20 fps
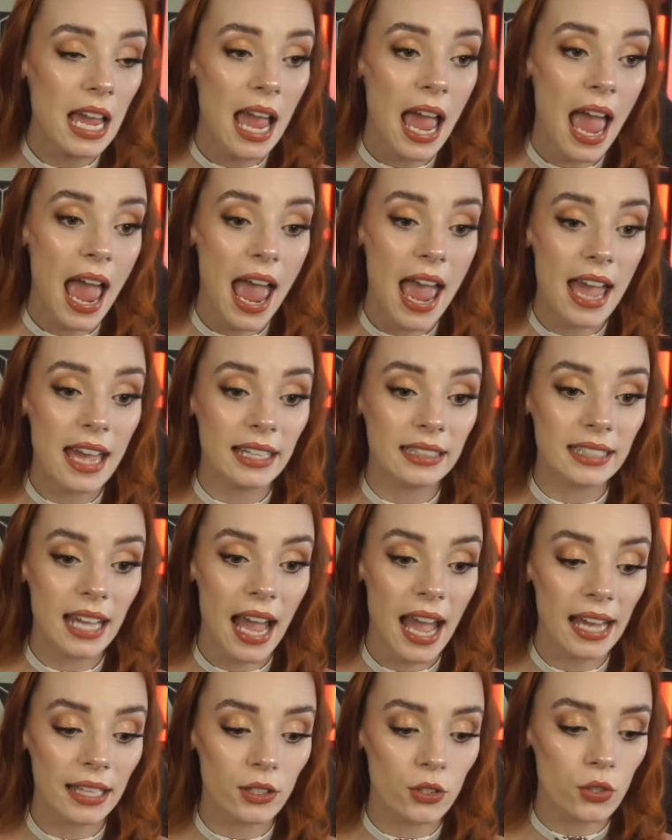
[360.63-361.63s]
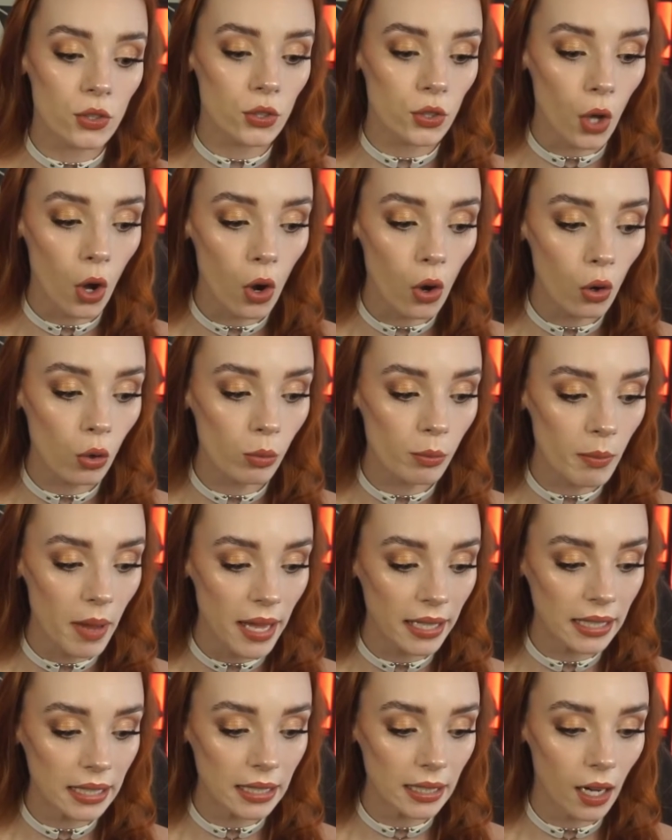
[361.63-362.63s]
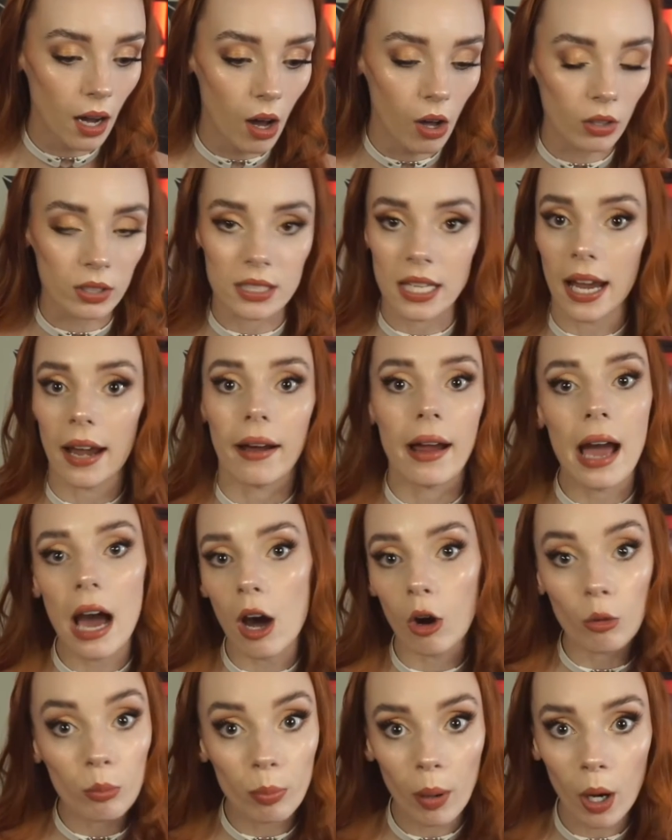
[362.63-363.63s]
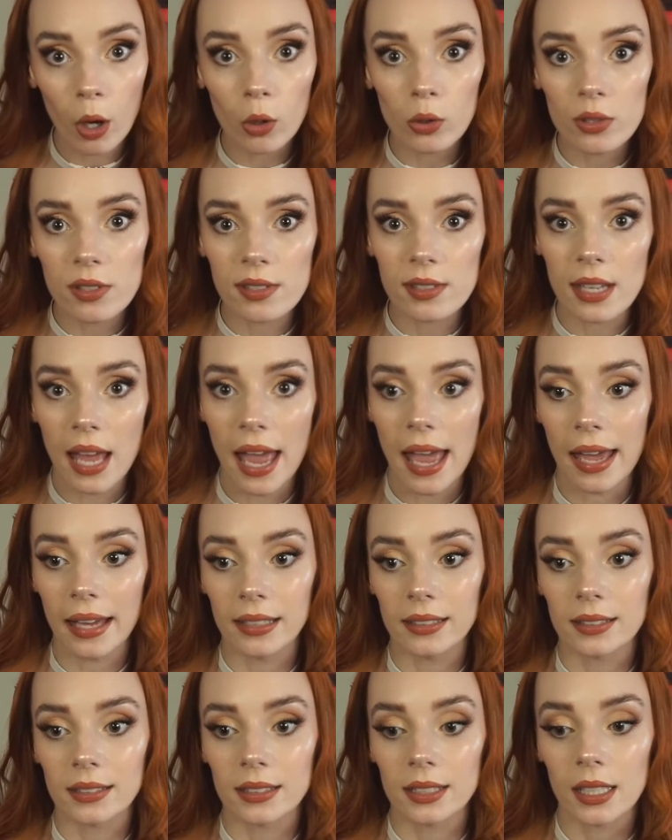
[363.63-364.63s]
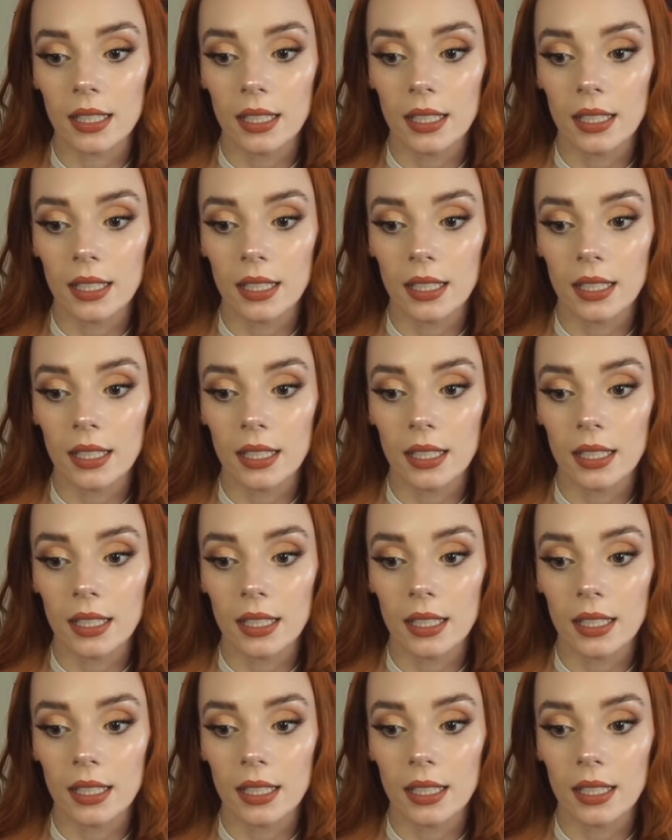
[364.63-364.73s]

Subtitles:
and had so many Altera outposts and